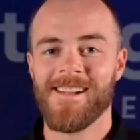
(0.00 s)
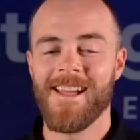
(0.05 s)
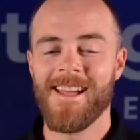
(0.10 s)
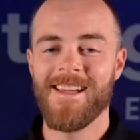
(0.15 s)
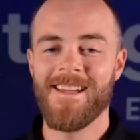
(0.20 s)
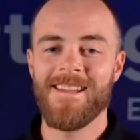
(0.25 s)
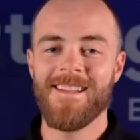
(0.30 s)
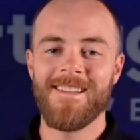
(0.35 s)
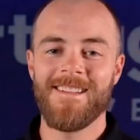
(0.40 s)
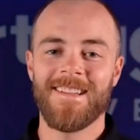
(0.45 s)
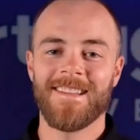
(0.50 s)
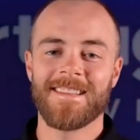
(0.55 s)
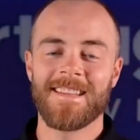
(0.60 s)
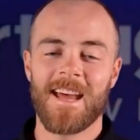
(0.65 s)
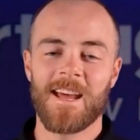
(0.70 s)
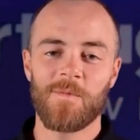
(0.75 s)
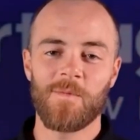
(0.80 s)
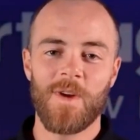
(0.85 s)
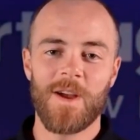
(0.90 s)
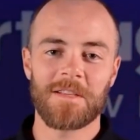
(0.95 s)
Hey, it's
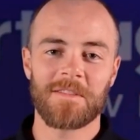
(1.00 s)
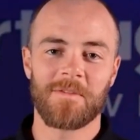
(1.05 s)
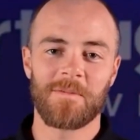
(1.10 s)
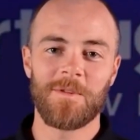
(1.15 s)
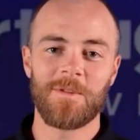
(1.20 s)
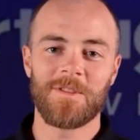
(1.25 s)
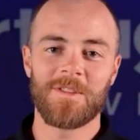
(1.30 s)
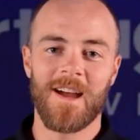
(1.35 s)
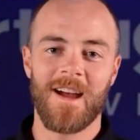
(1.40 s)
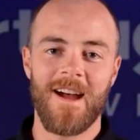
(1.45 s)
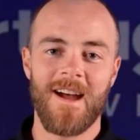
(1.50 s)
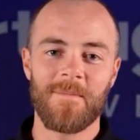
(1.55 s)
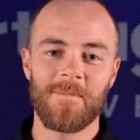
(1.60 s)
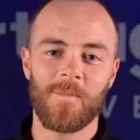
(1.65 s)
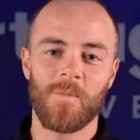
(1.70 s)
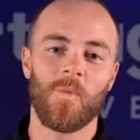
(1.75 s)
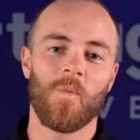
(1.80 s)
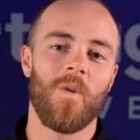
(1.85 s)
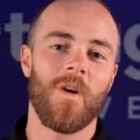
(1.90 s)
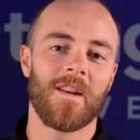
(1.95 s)
Adam West from Utah.
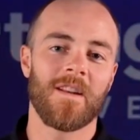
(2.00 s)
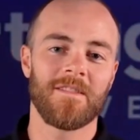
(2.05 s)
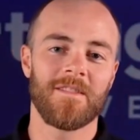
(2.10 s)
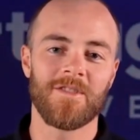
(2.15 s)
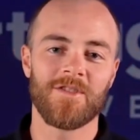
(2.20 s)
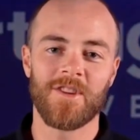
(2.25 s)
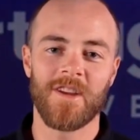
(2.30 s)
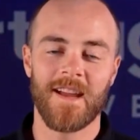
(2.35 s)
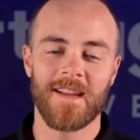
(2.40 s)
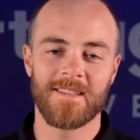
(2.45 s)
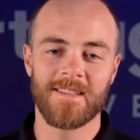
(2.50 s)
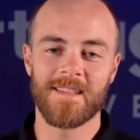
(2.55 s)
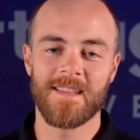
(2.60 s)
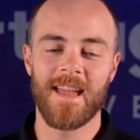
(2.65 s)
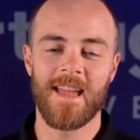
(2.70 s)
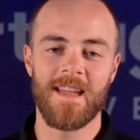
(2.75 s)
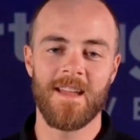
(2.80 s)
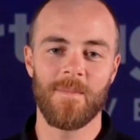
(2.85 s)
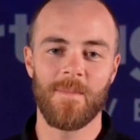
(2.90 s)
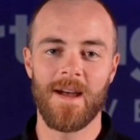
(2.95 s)
Wanted to chat
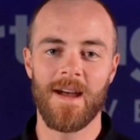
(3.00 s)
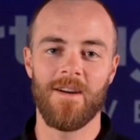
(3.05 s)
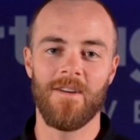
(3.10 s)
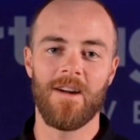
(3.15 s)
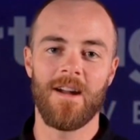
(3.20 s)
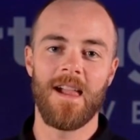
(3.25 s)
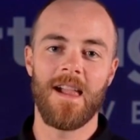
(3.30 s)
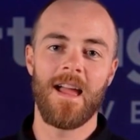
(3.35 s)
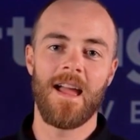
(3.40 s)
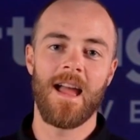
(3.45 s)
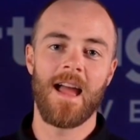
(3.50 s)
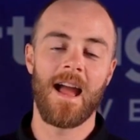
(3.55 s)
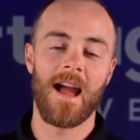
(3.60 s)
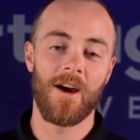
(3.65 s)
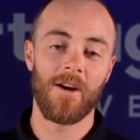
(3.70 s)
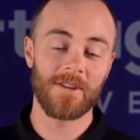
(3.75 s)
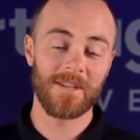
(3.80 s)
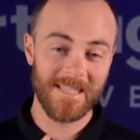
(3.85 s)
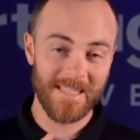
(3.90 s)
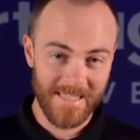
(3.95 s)
today about
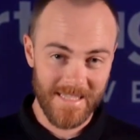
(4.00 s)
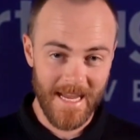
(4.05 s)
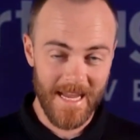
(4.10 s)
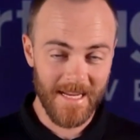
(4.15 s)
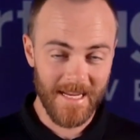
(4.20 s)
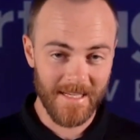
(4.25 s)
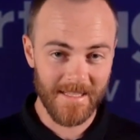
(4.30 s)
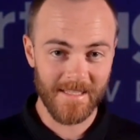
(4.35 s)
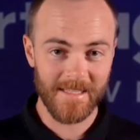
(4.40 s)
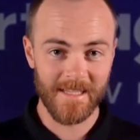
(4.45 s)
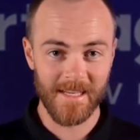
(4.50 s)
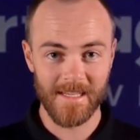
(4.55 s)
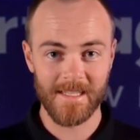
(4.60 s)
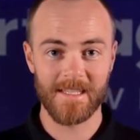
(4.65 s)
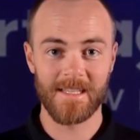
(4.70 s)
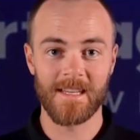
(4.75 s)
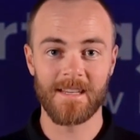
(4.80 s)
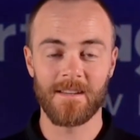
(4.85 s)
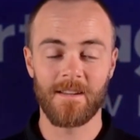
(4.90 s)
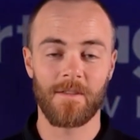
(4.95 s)
how to stay
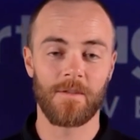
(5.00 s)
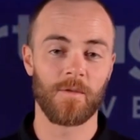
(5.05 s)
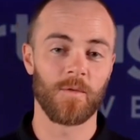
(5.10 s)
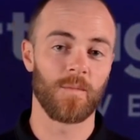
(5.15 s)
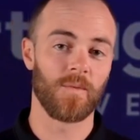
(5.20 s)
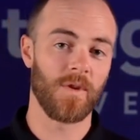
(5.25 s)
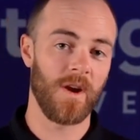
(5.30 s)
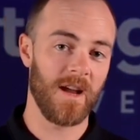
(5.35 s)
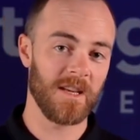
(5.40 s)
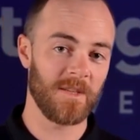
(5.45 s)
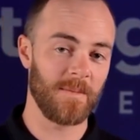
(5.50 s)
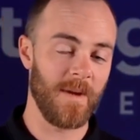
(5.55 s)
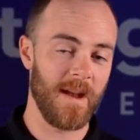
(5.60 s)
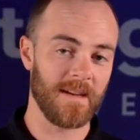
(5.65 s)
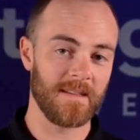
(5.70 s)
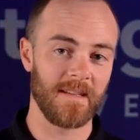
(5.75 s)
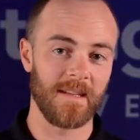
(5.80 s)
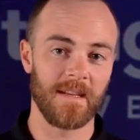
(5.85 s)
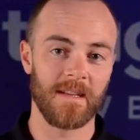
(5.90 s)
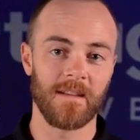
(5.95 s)
consistent through
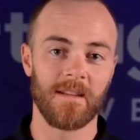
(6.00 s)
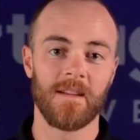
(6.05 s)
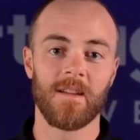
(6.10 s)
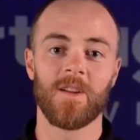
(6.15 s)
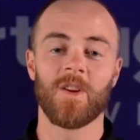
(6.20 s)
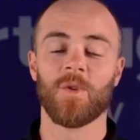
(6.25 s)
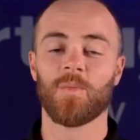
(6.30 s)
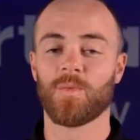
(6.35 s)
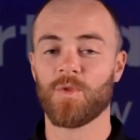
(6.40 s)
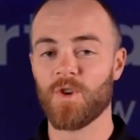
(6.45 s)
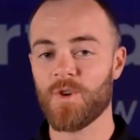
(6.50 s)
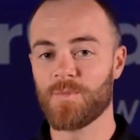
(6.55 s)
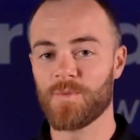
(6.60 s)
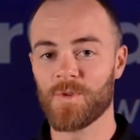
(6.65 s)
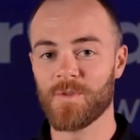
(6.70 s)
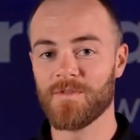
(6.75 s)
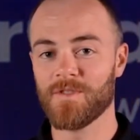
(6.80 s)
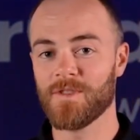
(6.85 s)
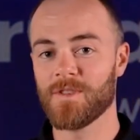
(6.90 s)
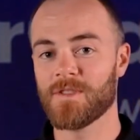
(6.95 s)
prospecting,
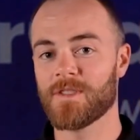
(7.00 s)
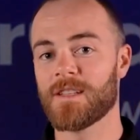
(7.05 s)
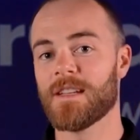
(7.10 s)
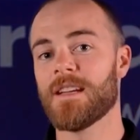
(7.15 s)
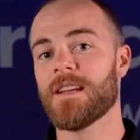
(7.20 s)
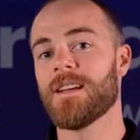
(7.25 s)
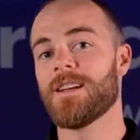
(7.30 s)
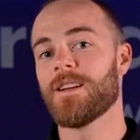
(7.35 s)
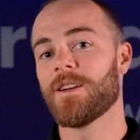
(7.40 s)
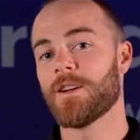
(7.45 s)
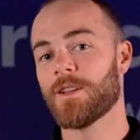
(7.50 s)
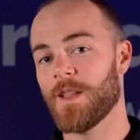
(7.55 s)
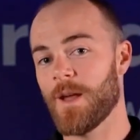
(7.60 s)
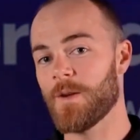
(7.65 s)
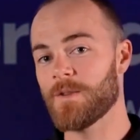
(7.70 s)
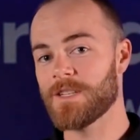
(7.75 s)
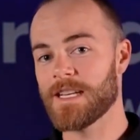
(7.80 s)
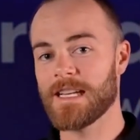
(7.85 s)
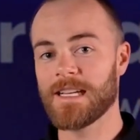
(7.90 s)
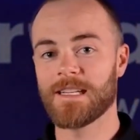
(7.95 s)
pre-approvals,
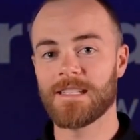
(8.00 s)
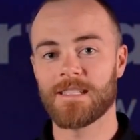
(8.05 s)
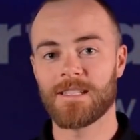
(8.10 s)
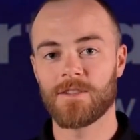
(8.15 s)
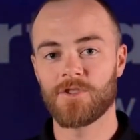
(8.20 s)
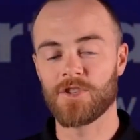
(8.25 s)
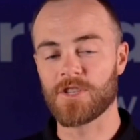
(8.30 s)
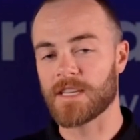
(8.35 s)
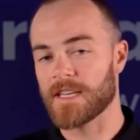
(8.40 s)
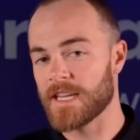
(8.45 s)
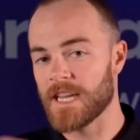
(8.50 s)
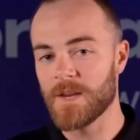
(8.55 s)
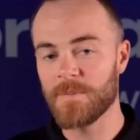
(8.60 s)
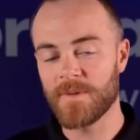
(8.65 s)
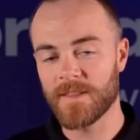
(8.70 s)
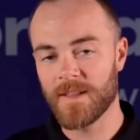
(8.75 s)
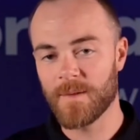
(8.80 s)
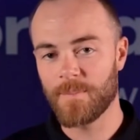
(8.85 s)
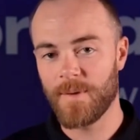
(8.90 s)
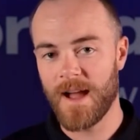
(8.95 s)
closings, just
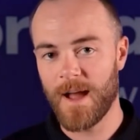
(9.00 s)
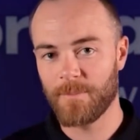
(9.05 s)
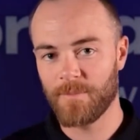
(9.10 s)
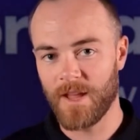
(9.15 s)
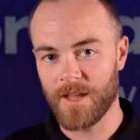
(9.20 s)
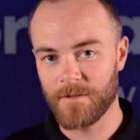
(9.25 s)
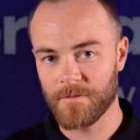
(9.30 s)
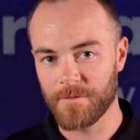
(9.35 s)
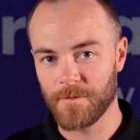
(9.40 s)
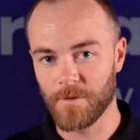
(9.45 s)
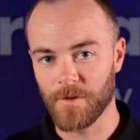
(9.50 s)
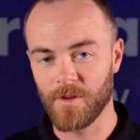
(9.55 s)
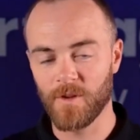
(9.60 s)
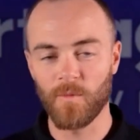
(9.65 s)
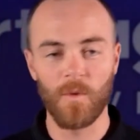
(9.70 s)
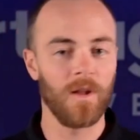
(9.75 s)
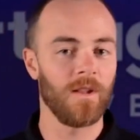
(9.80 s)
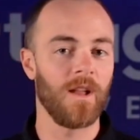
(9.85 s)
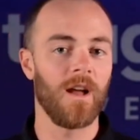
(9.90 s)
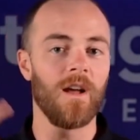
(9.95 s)
keeping the pipeline
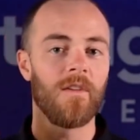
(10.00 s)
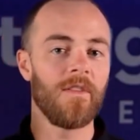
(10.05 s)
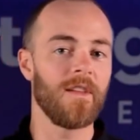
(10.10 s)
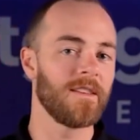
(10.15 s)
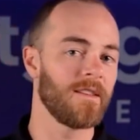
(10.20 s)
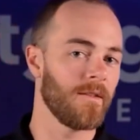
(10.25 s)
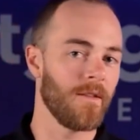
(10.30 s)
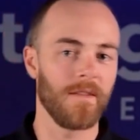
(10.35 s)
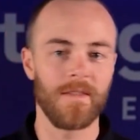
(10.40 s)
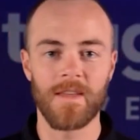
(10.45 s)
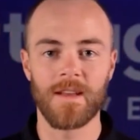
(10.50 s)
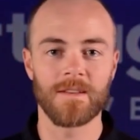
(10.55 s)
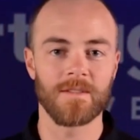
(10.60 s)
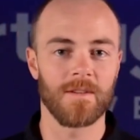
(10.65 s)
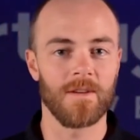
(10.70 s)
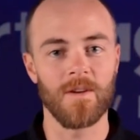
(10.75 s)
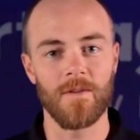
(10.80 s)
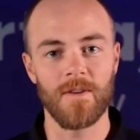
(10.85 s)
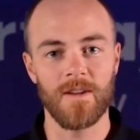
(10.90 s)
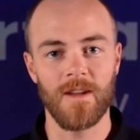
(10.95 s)
full while all these other things
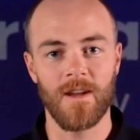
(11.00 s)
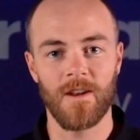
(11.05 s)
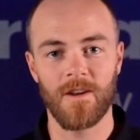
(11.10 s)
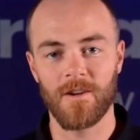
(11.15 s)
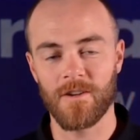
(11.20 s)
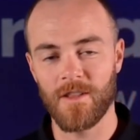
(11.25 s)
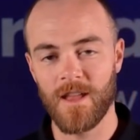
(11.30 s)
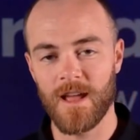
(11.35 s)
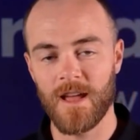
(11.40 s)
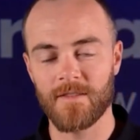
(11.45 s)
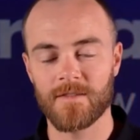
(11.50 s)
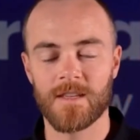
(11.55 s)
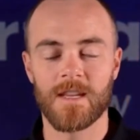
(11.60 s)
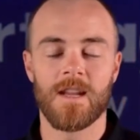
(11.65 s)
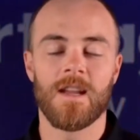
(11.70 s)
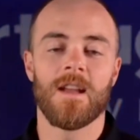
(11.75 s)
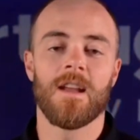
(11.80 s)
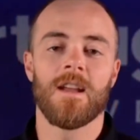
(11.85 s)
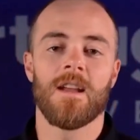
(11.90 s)
are going on in our lives.